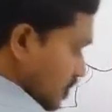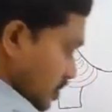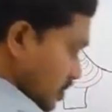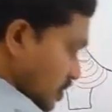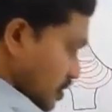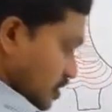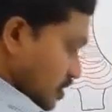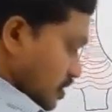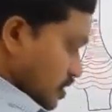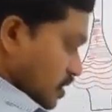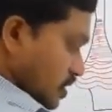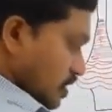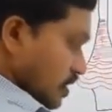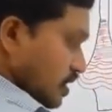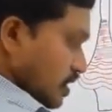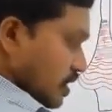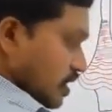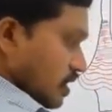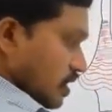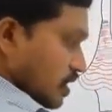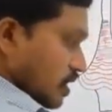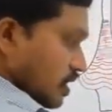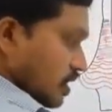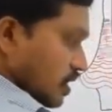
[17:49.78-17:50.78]
Clear?
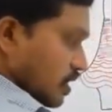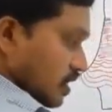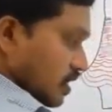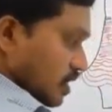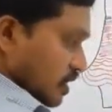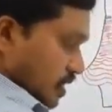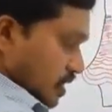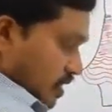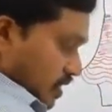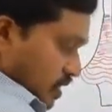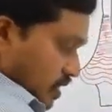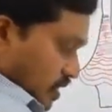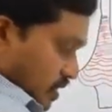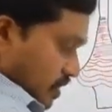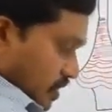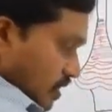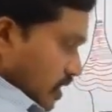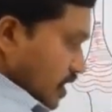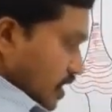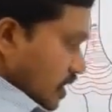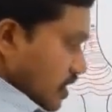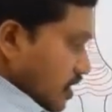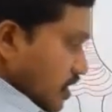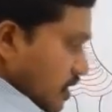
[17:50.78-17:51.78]
Then
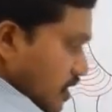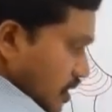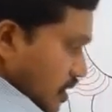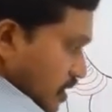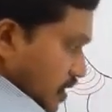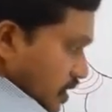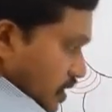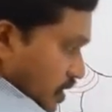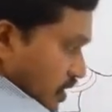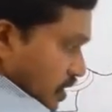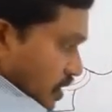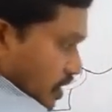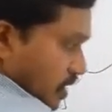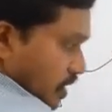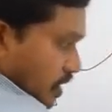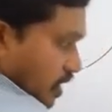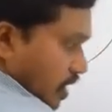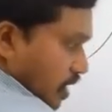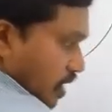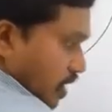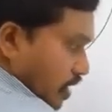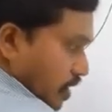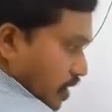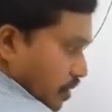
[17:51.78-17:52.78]

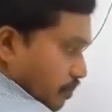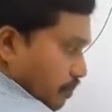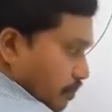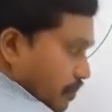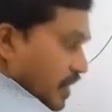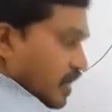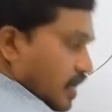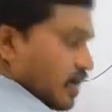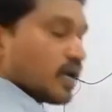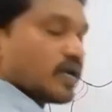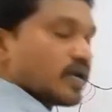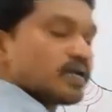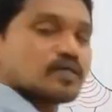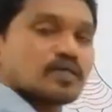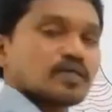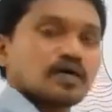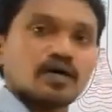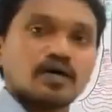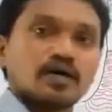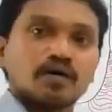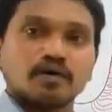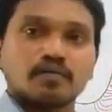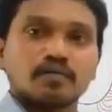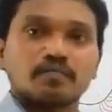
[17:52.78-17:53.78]
behind the
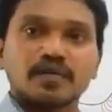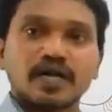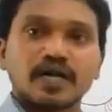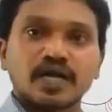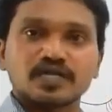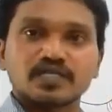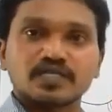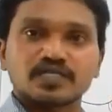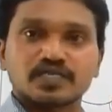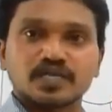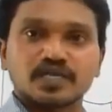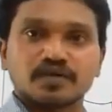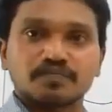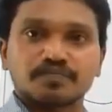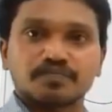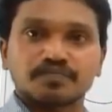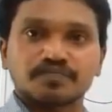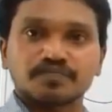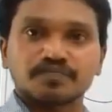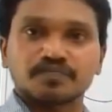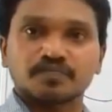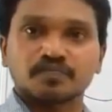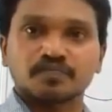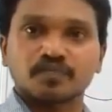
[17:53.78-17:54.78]
brainstem,
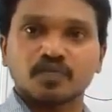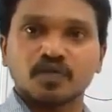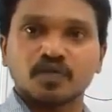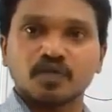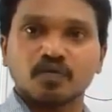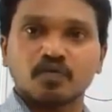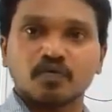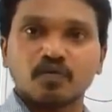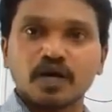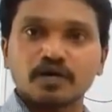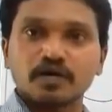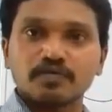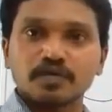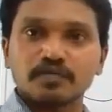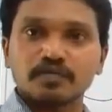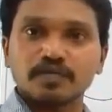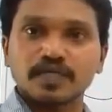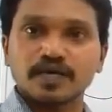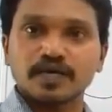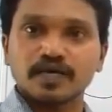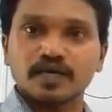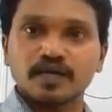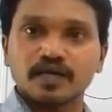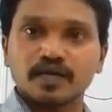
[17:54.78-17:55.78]
what will be
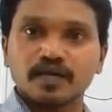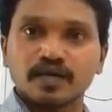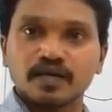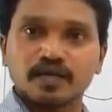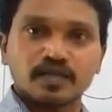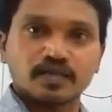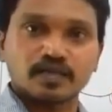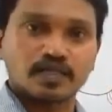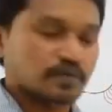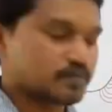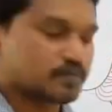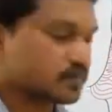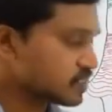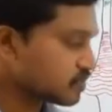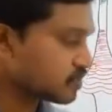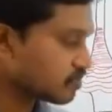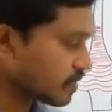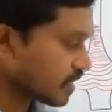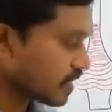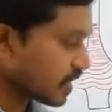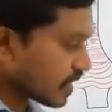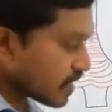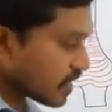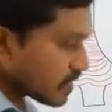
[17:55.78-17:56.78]
there? That means
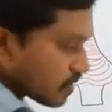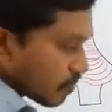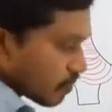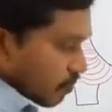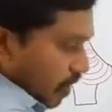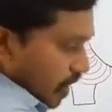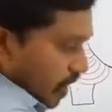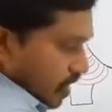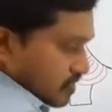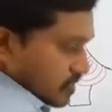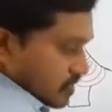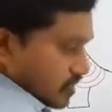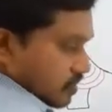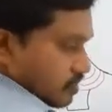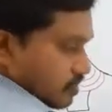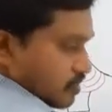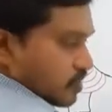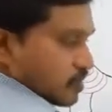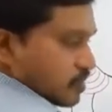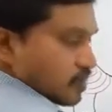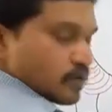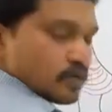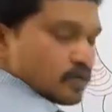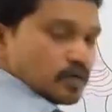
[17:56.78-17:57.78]
behind the pons
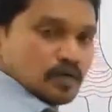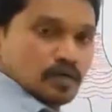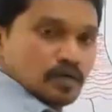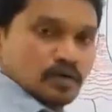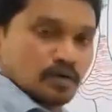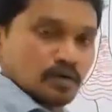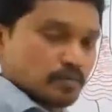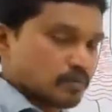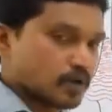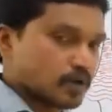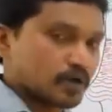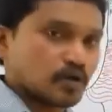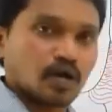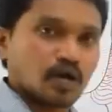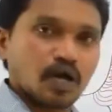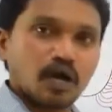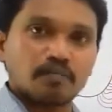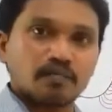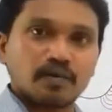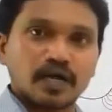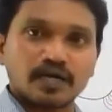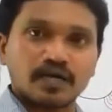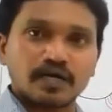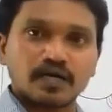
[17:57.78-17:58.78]
and medulla
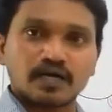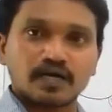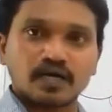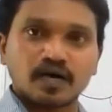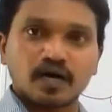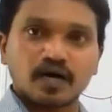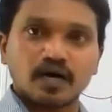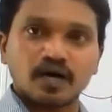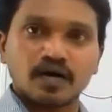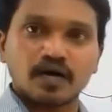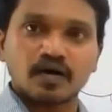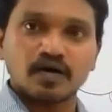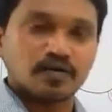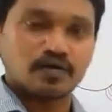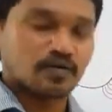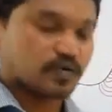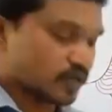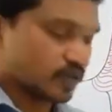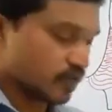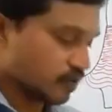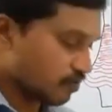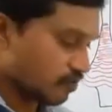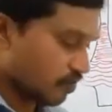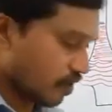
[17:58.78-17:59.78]
oblongata, you can
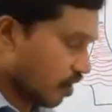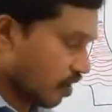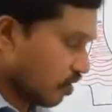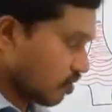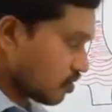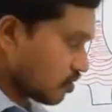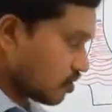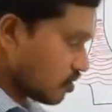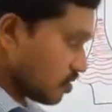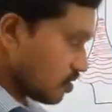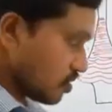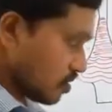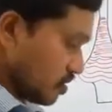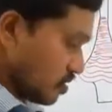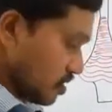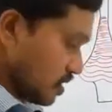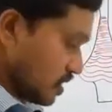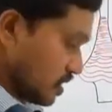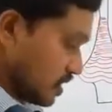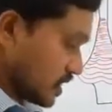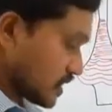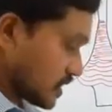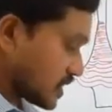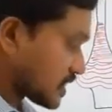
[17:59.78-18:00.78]

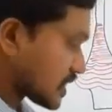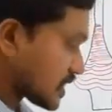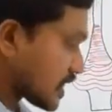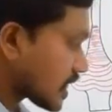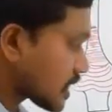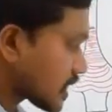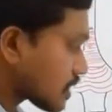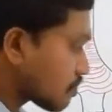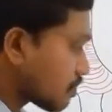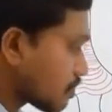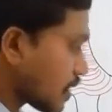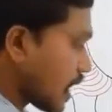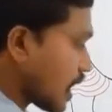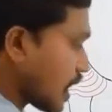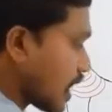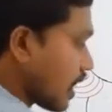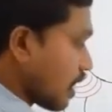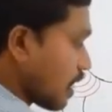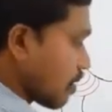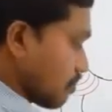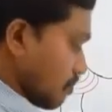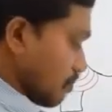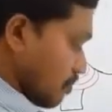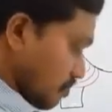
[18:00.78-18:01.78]
find cerebellum.
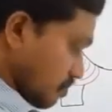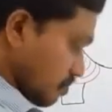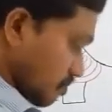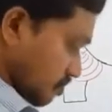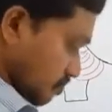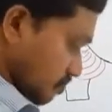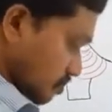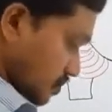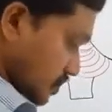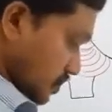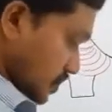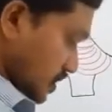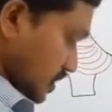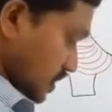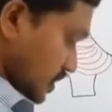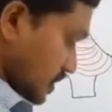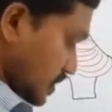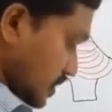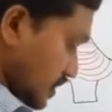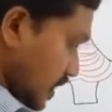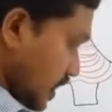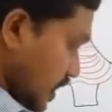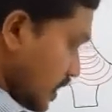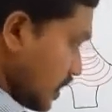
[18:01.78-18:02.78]

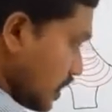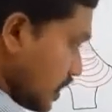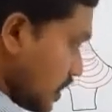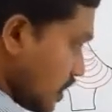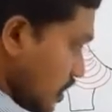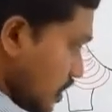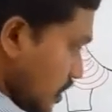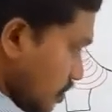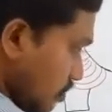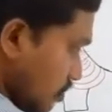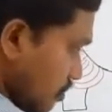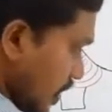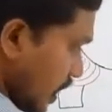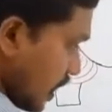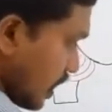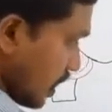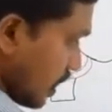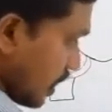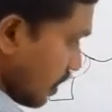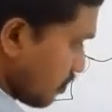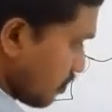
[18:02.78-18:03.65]
Cerebellum.